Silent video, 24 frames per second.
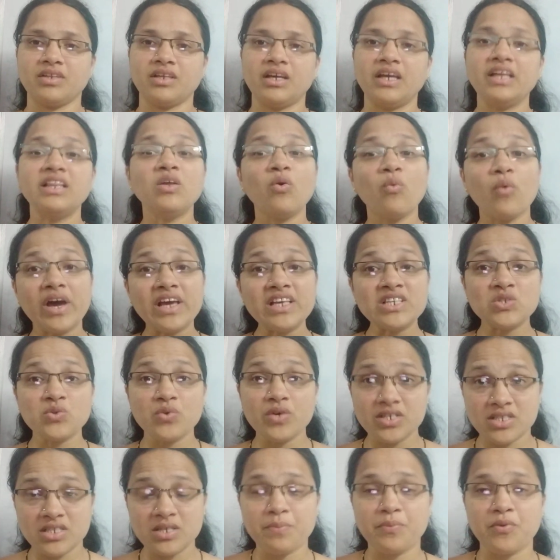in the vice
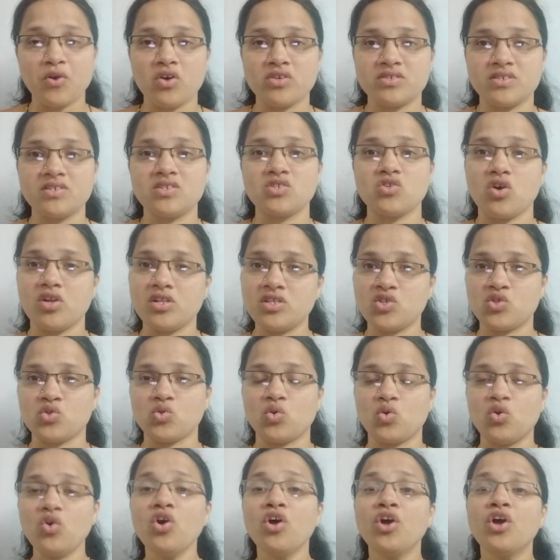versa process
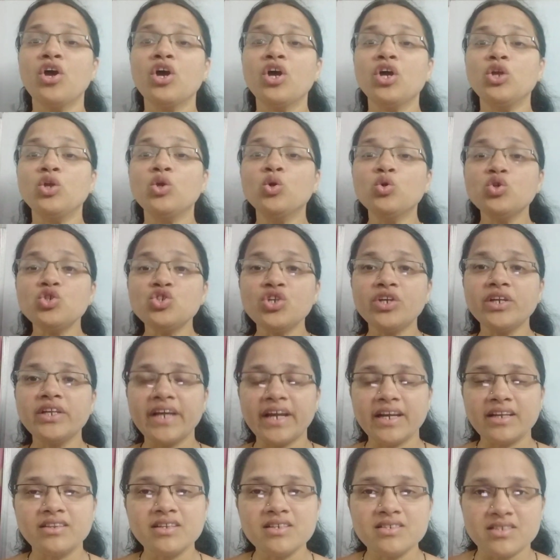also, you should
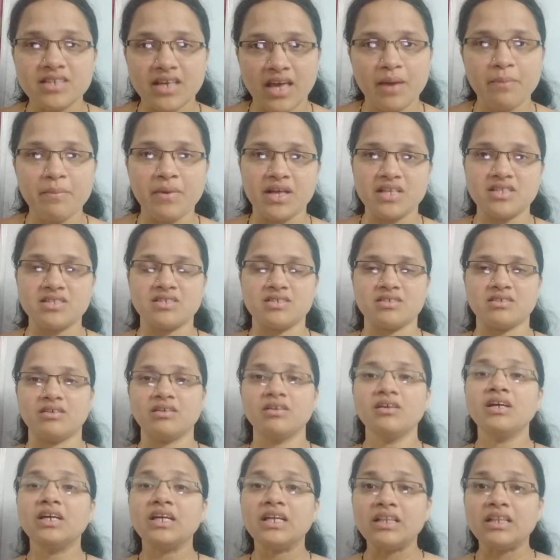get the same answer.